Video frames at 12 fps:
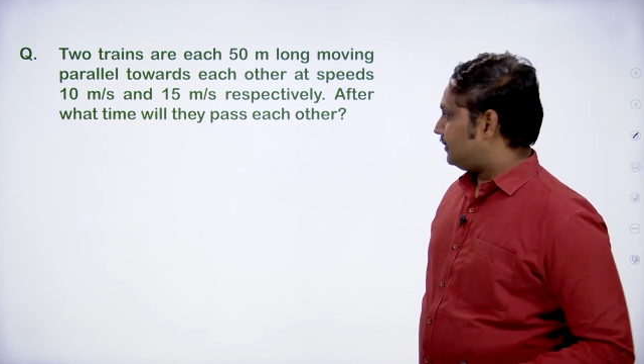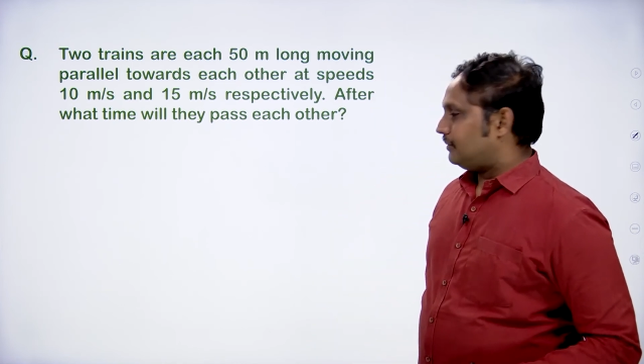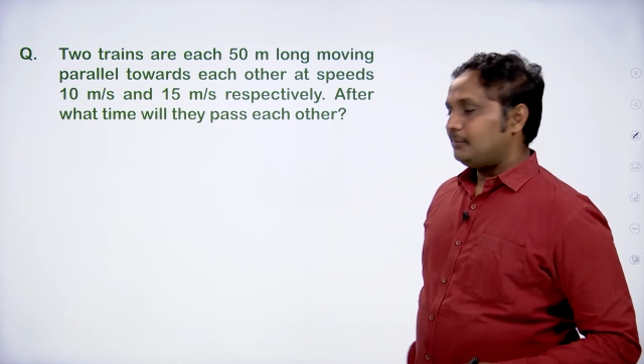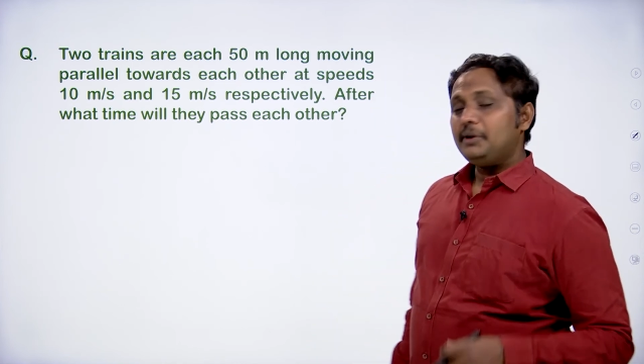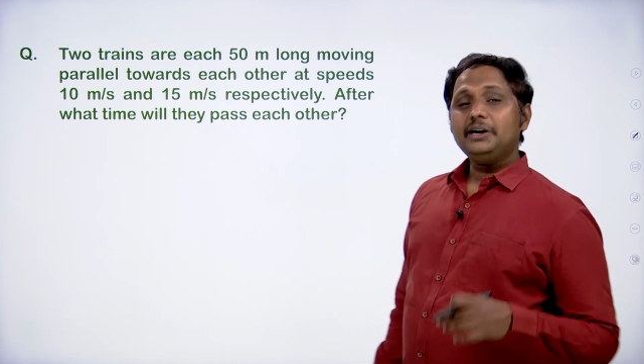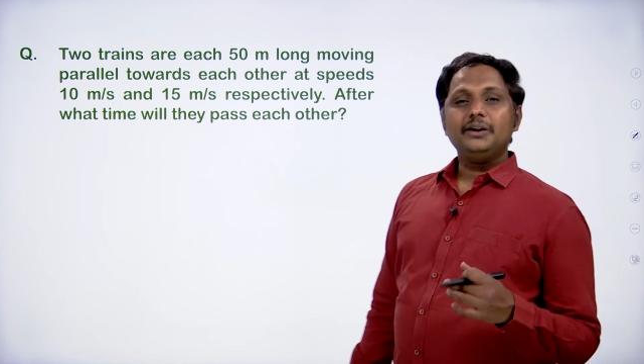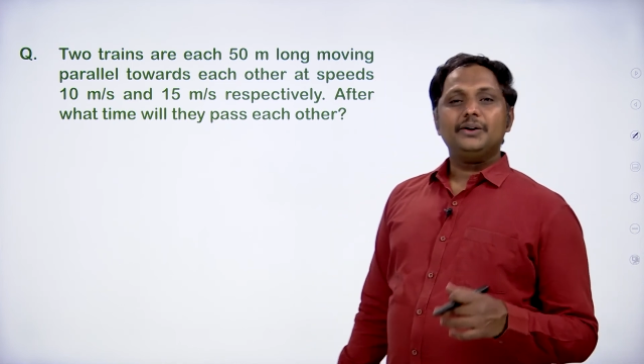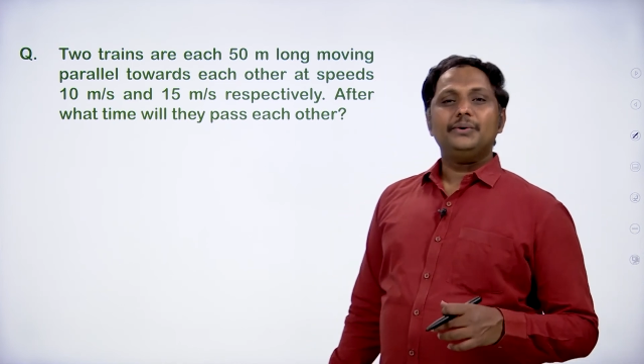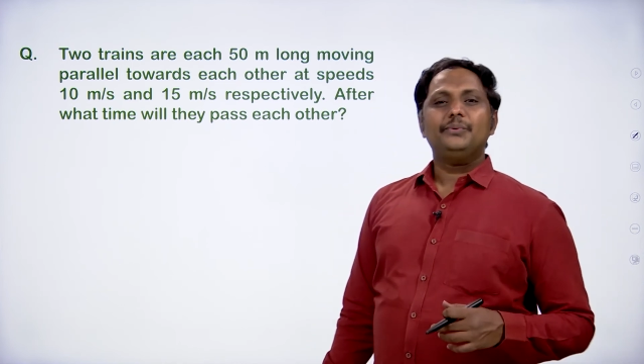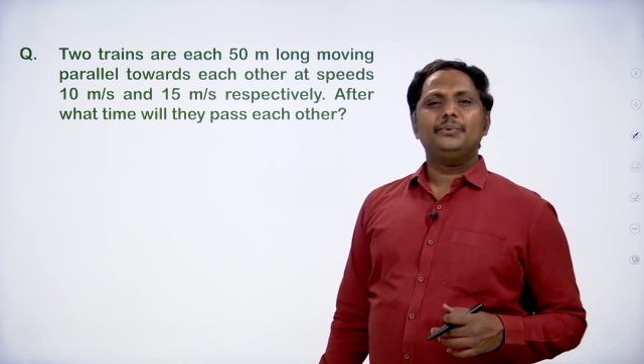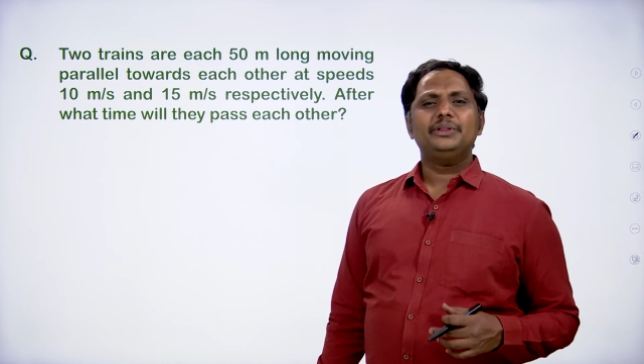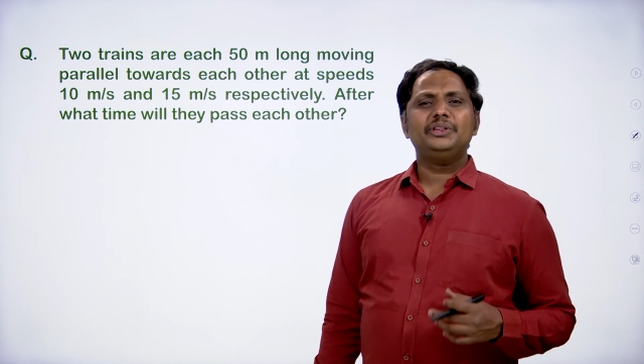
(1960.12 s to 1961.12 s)
but
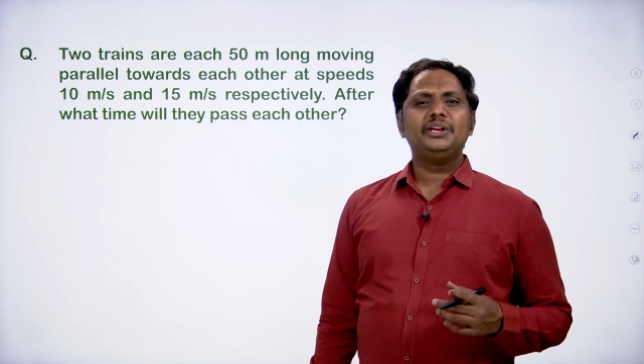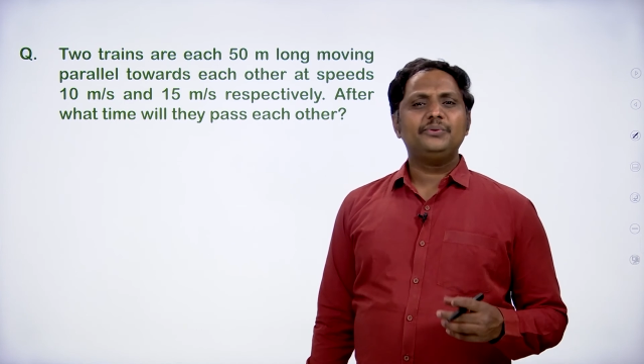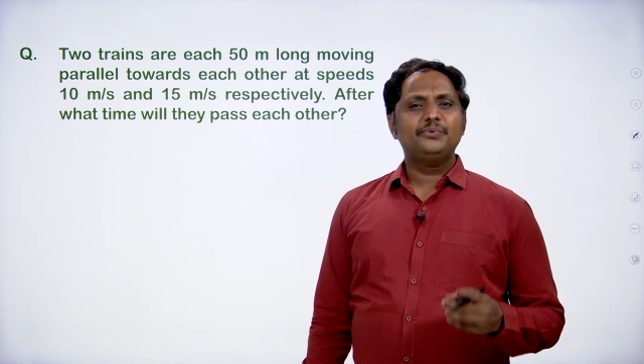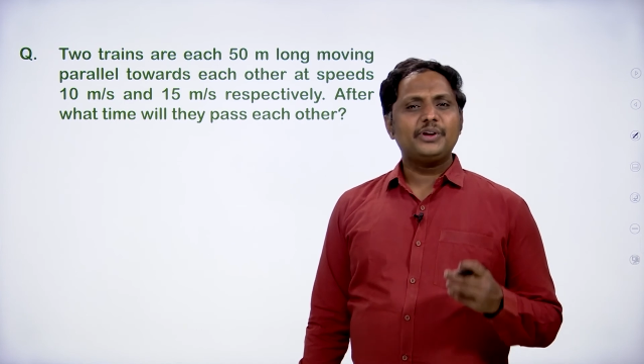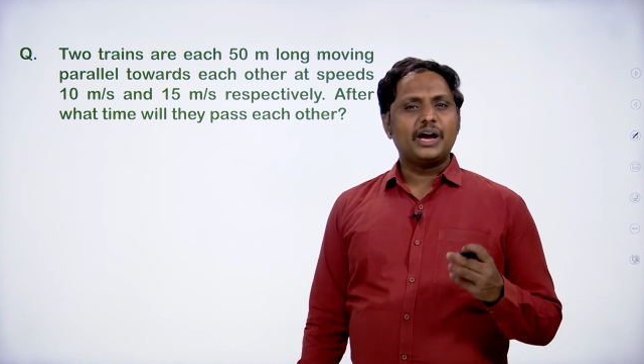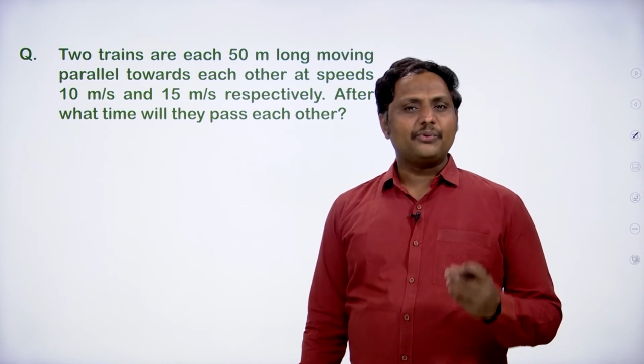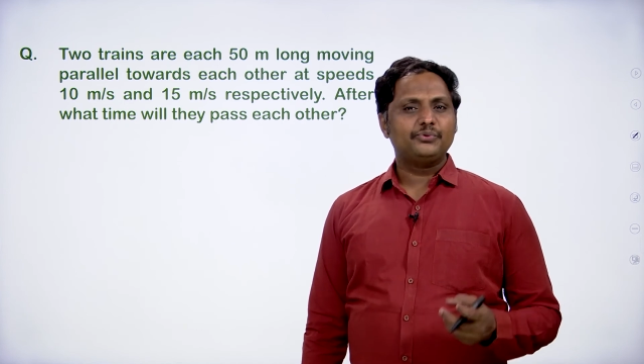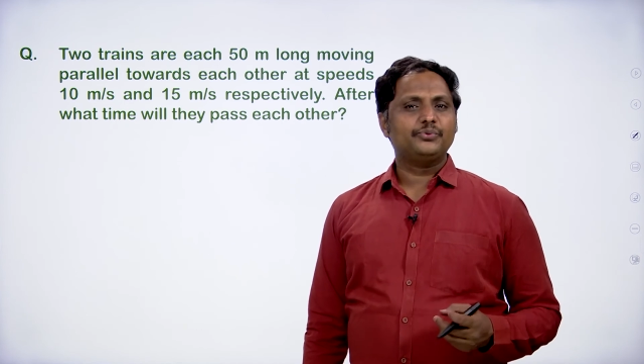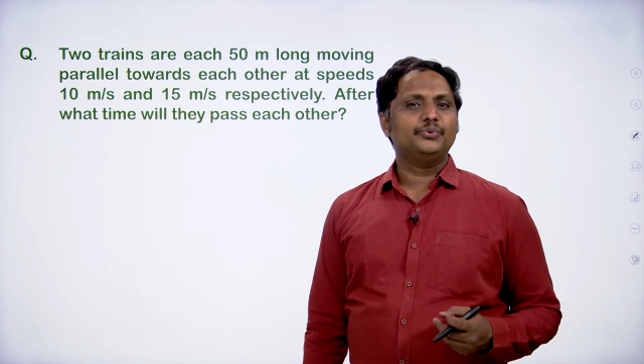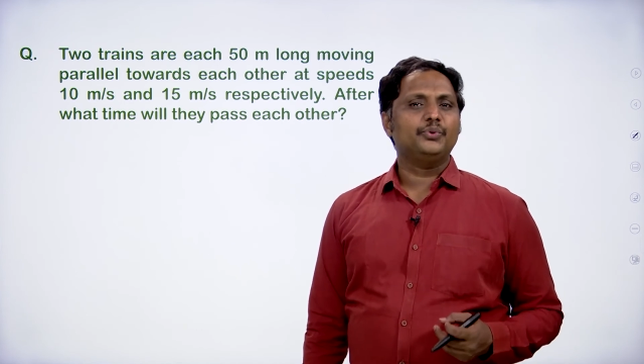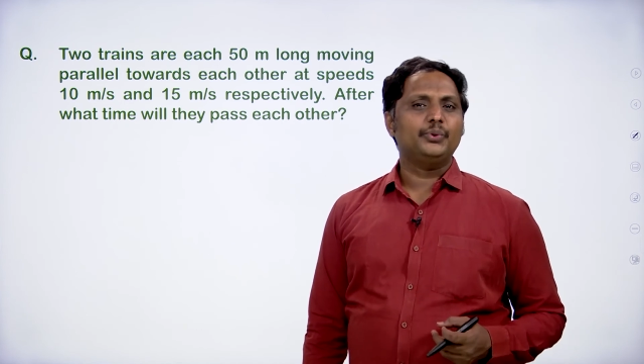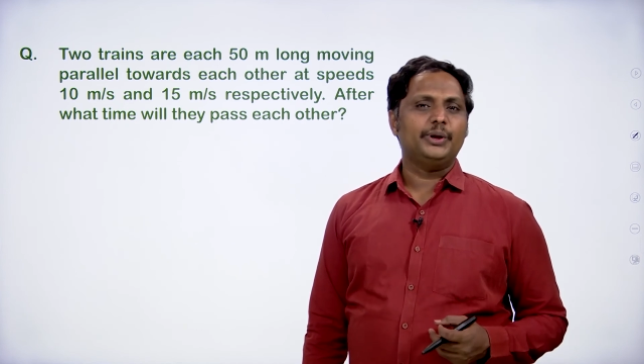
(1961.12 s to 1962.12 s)
one thing we have to
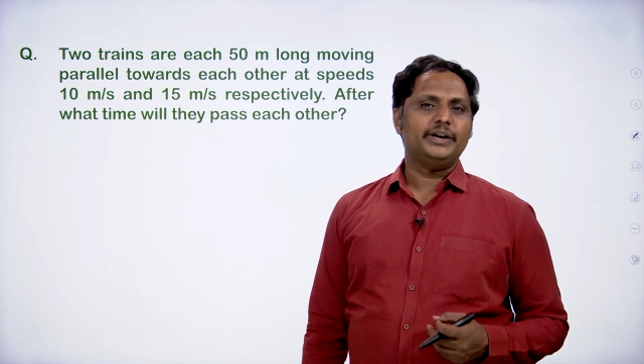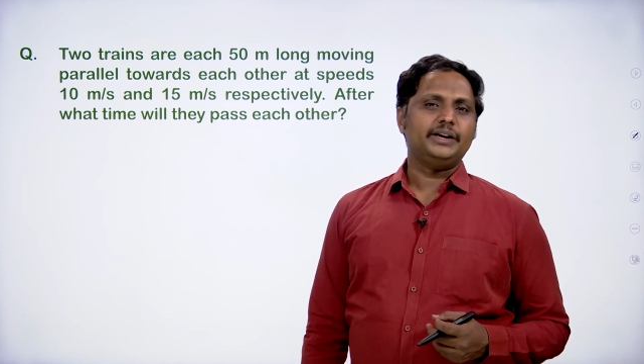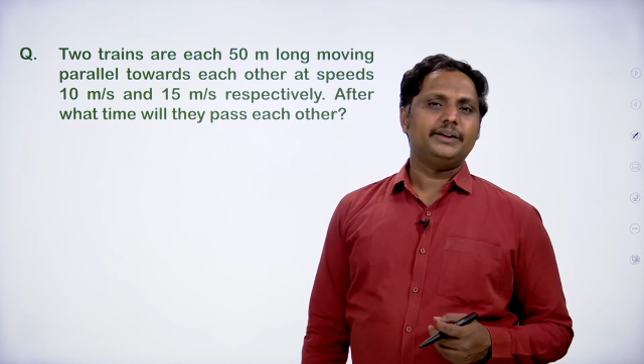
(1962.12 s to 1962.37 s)
know that